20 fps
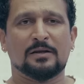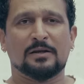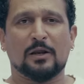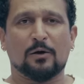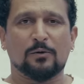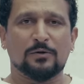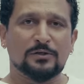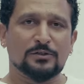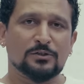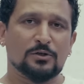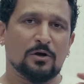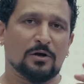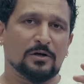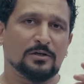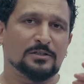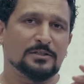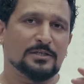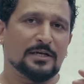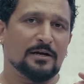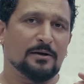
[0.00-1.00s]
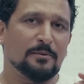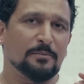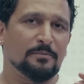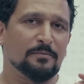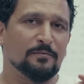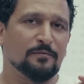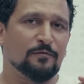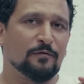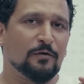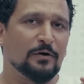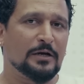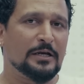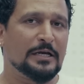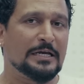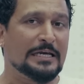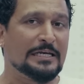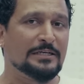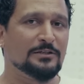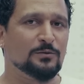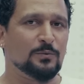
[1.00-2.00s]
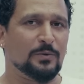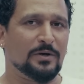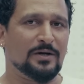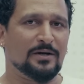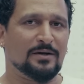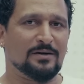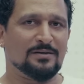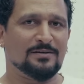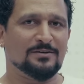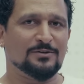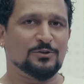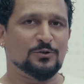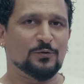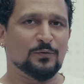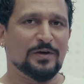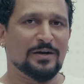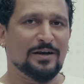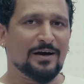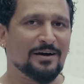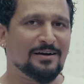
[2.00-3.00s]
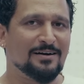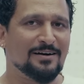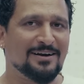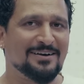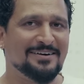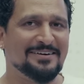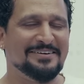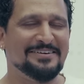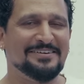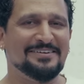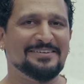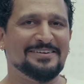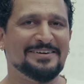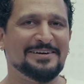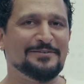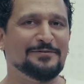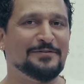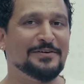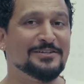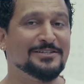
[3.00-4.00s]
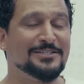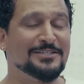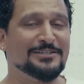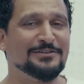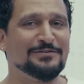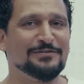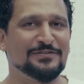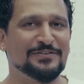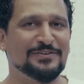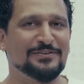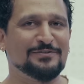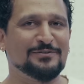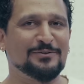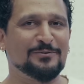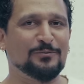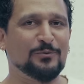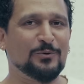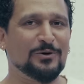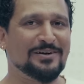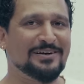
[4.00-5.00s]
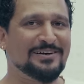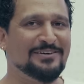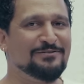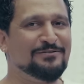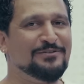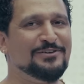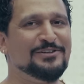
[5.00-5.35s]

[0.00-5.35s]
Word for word: Now, he's got it set up for his weight. So, when I ride it, it feels different from what it